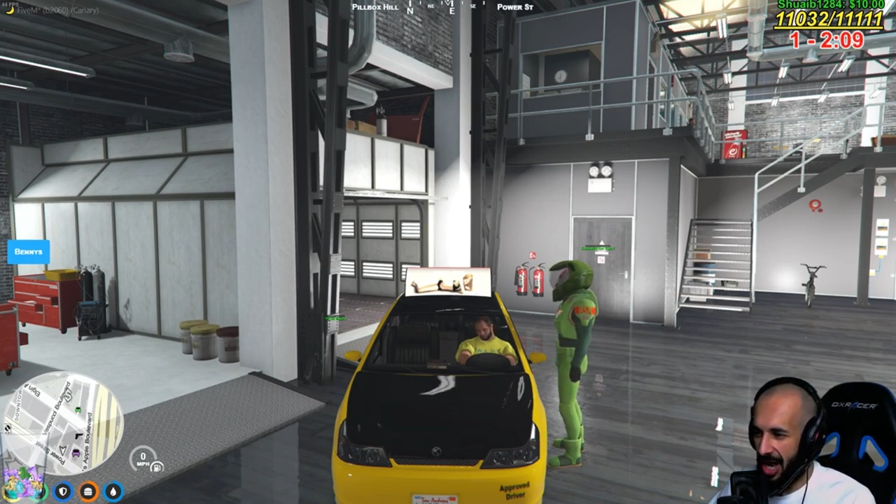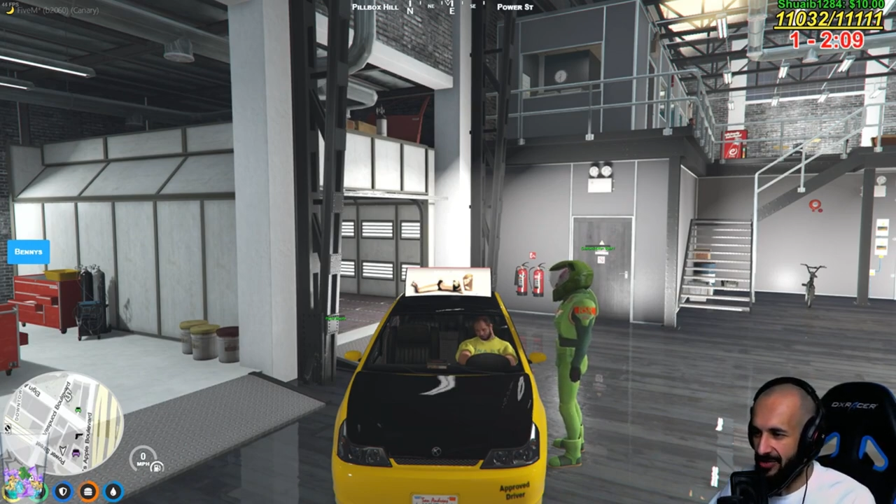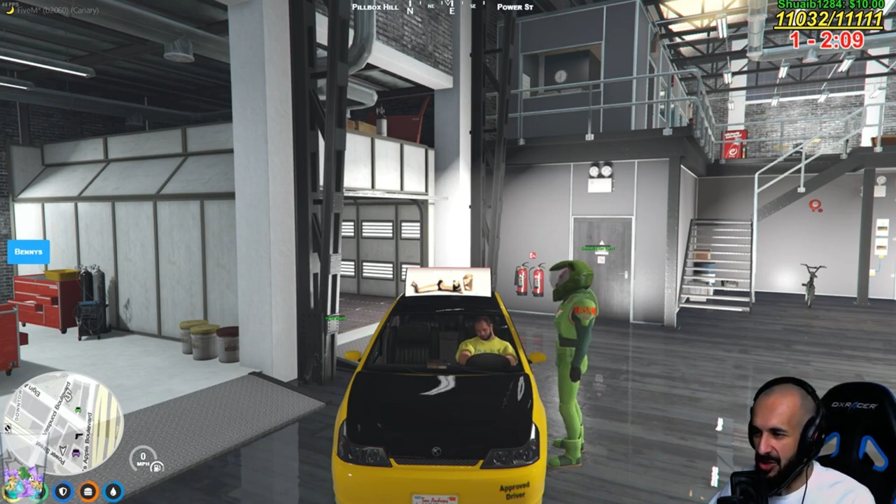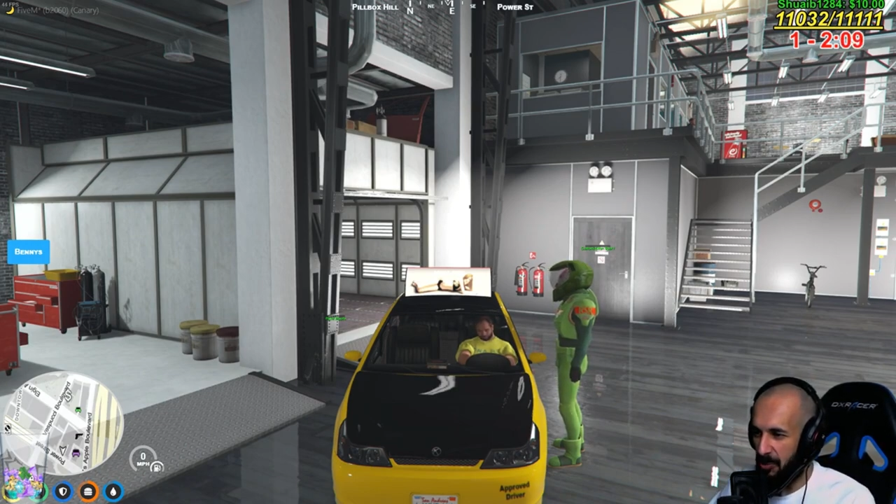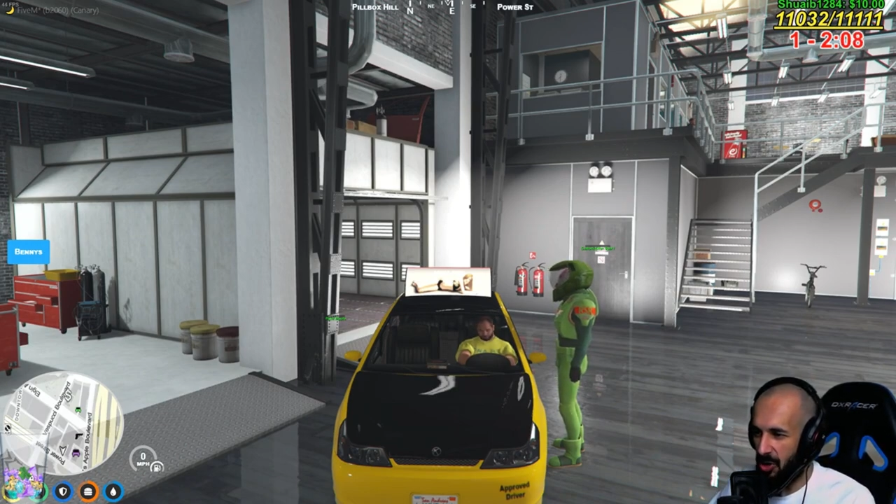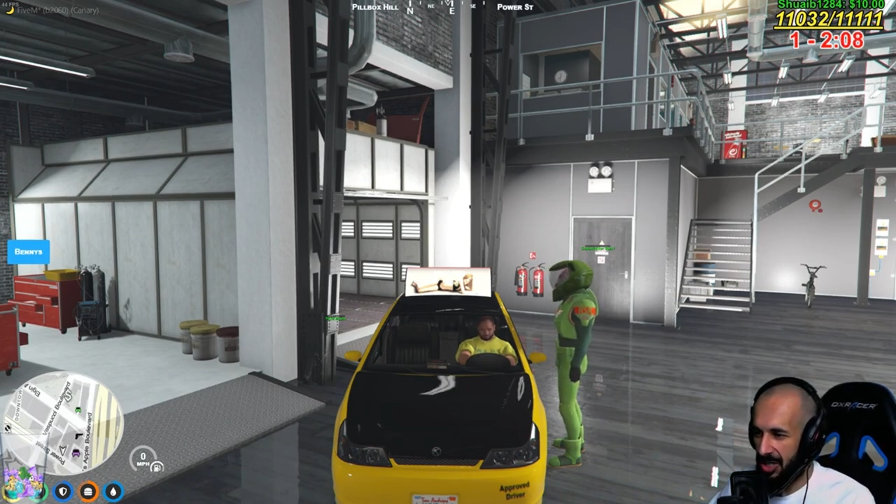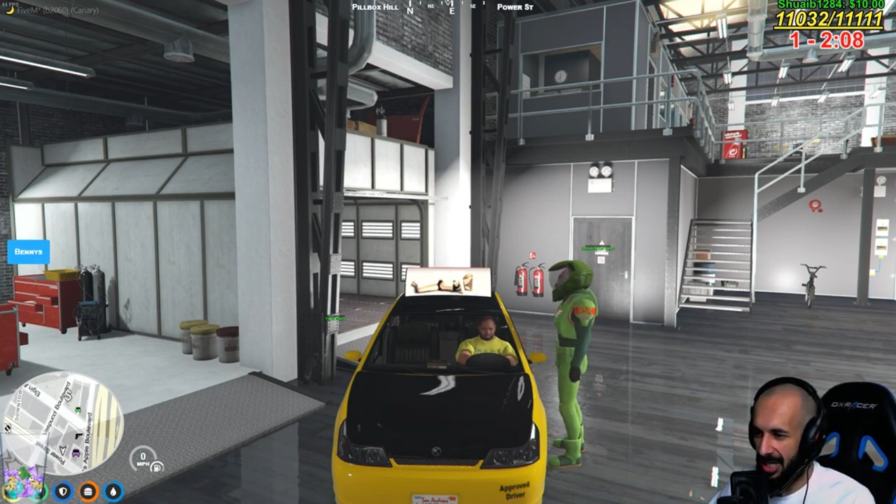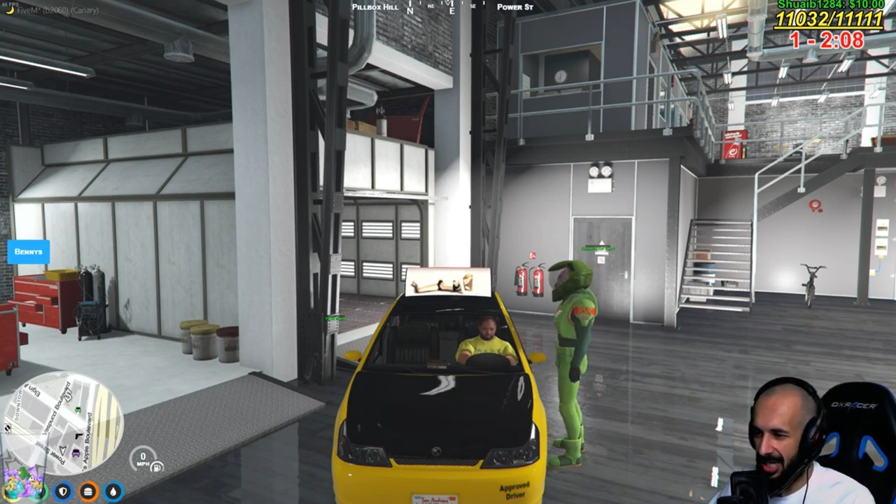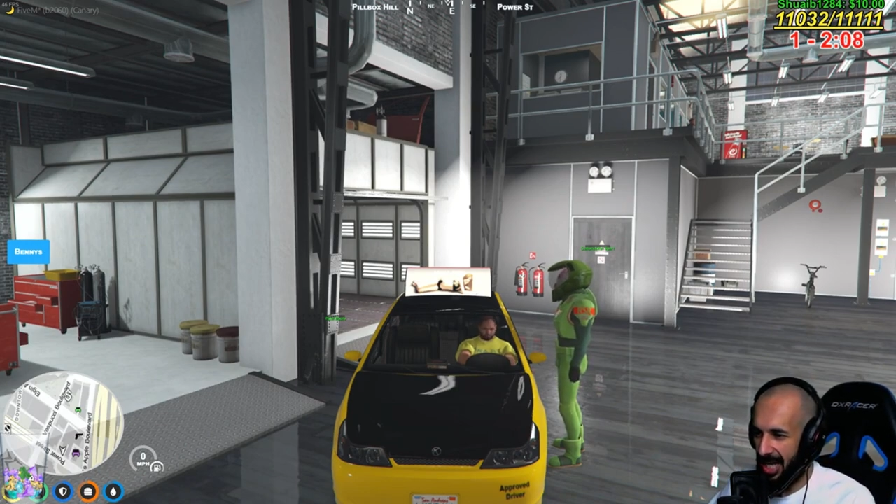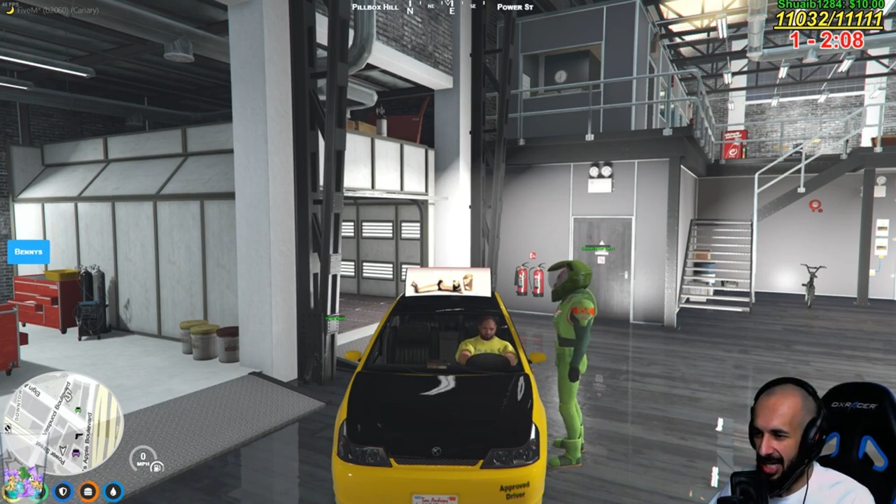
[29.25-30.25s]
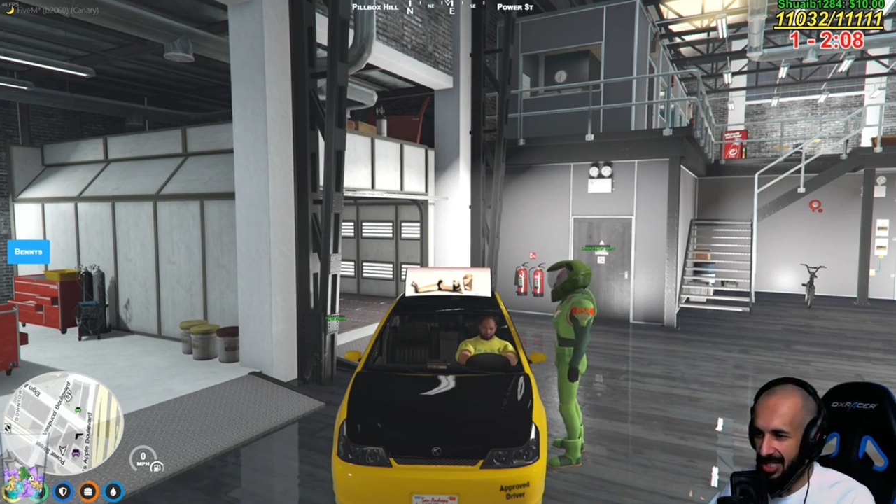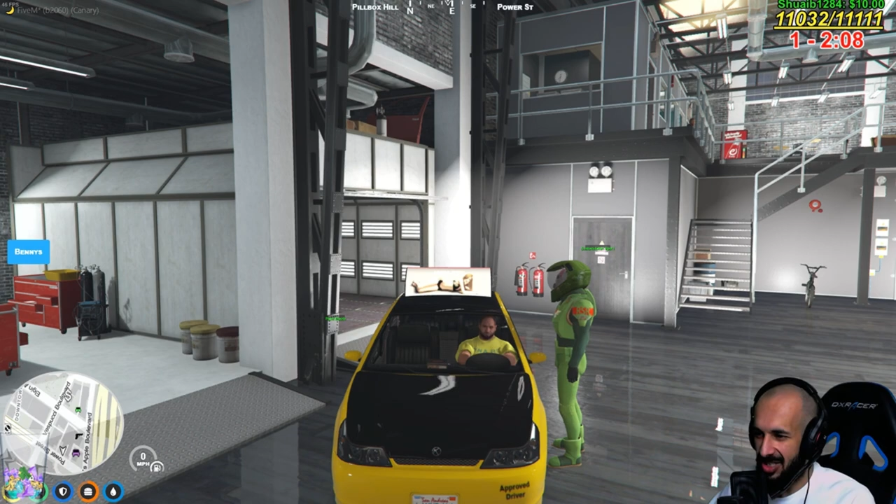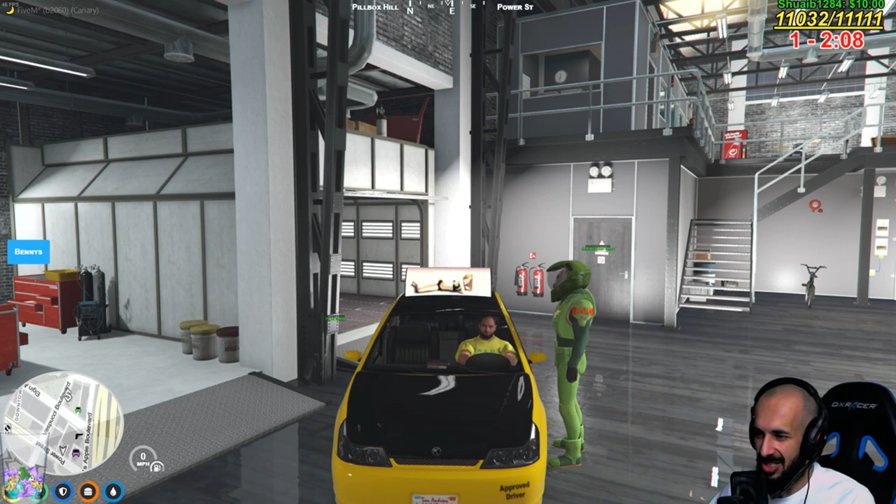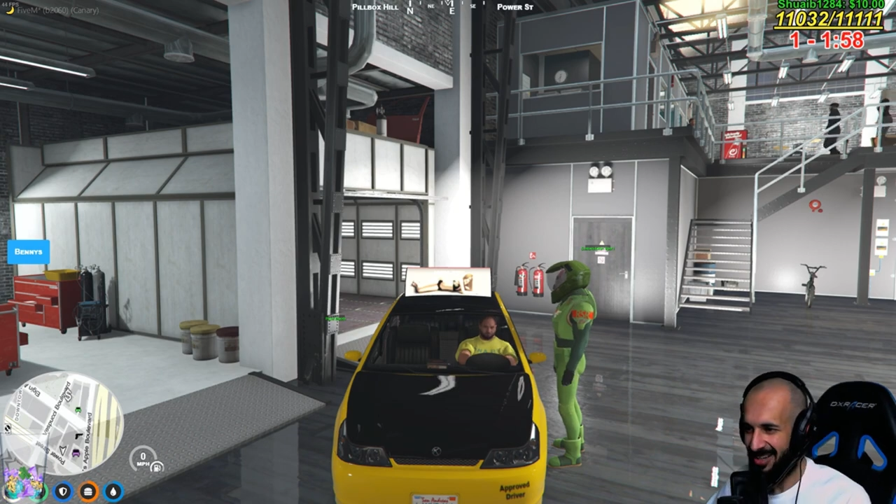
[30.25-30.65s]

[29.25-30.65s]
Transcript: smoker lungs.